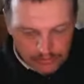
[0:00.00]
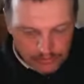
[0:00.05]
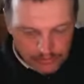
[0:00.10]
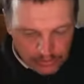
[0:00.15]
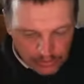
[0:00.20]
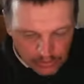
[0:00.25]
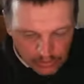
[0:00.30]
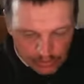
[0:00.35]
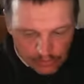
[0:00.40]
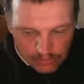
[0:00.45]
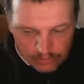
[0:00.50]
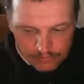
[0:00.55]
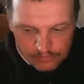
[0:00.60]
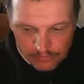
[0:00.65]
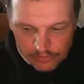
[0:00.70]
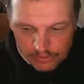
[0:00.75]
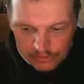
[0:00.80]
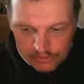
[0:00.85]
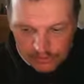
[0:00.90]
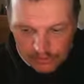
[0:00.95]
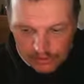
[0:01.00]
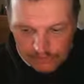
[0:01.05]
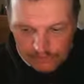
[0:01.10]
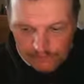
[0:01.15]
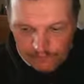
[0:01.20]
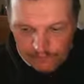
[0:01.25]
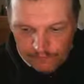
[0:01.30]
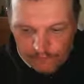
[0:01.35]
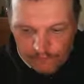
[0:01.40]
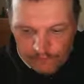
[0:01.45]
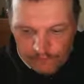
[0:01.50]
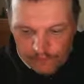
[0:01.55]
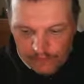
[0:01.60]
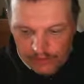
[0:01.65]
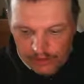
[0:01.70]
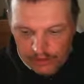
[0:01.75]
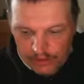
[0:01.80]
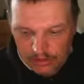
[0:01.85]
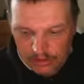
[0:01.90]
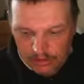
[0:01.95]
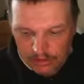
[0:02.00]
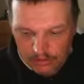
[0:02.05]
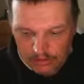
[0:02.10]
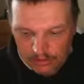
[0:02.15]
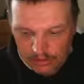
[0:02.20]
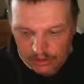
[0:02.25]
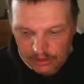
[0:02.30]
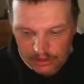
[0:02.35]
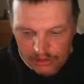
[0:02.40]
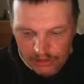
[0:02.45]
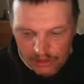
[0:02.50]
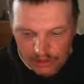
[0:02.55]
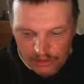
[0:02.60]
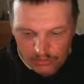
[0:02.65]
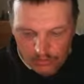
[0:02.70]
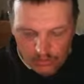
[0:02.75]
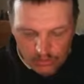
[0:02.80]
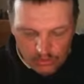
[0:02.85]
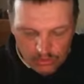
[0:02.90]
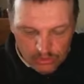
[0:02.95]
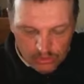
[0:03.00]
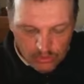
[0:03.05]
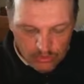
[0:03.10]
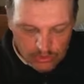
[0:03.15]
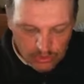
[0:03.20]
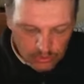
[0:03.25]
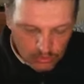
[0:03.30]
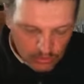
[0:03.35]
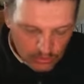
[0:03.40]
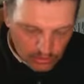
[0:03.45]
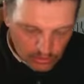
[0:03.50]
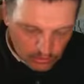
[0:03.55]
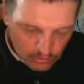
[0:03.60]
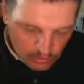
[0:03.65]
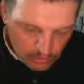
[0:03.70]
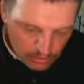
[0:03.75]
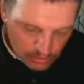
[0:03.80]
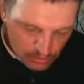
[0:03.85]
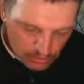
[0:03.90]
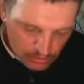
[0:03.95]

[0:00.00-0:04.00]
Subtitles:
but I don't think that it's going to work all that well